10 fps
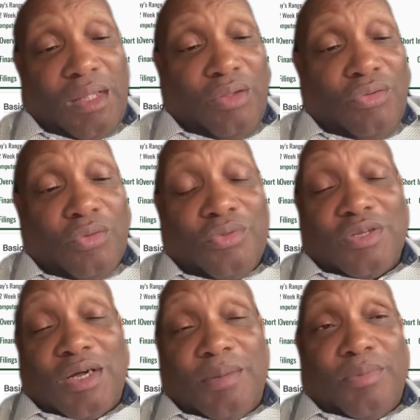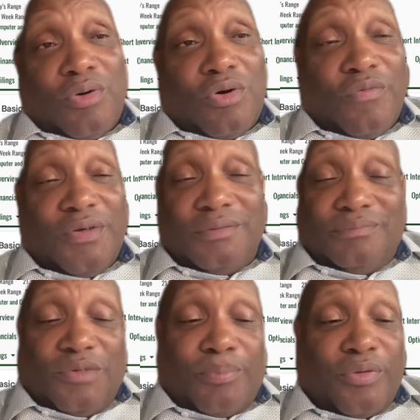You know, it's up over
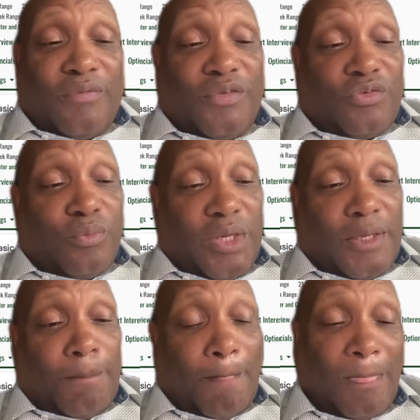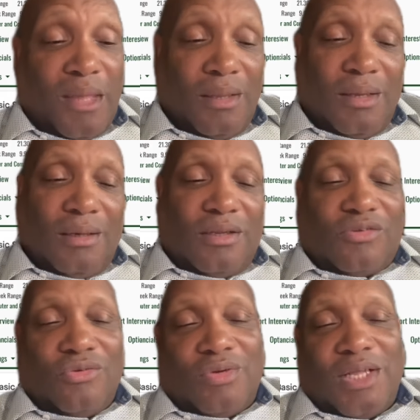the previous week. They're
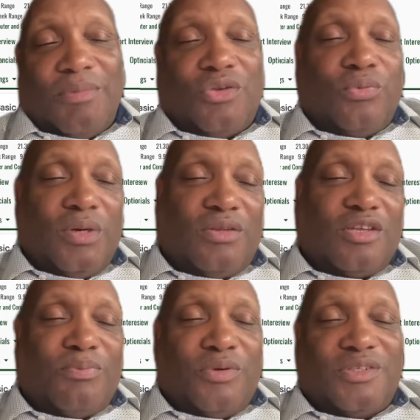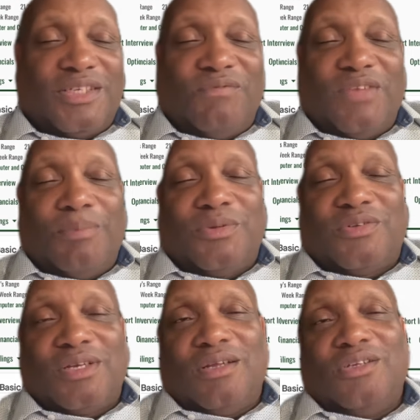still claiming
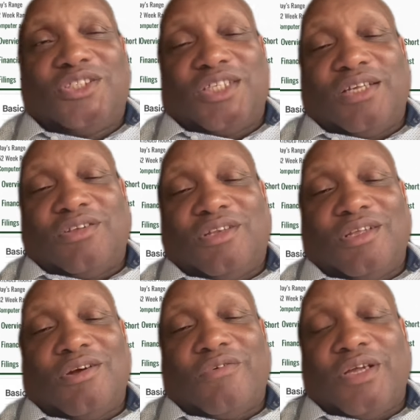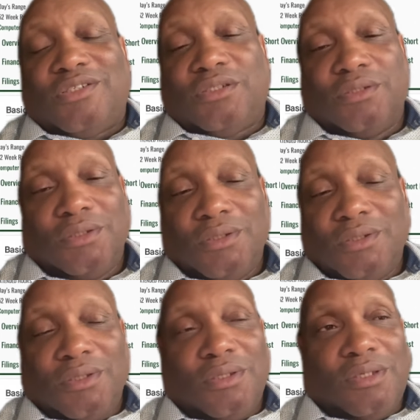26.78% of shares of DRS.
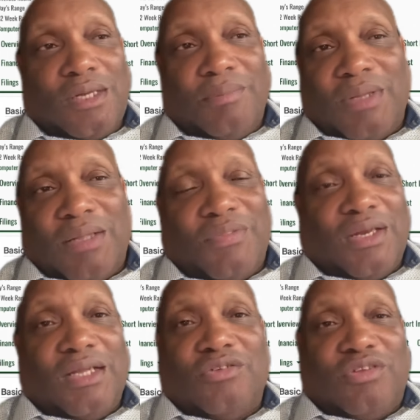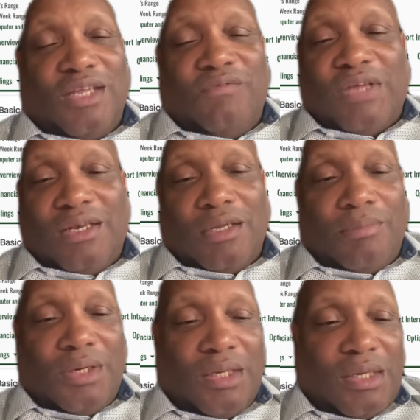I think they just leave that
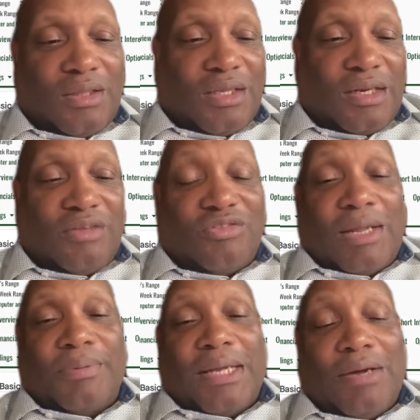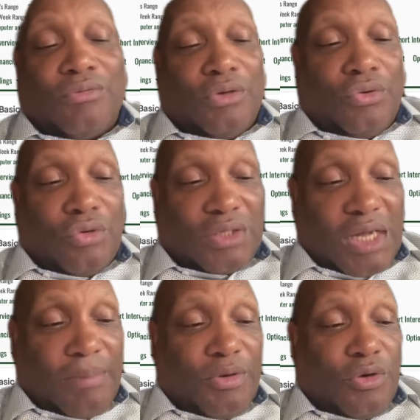number there. I think they stopped counting a long
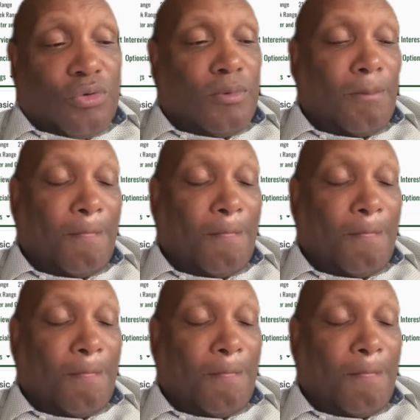time ago.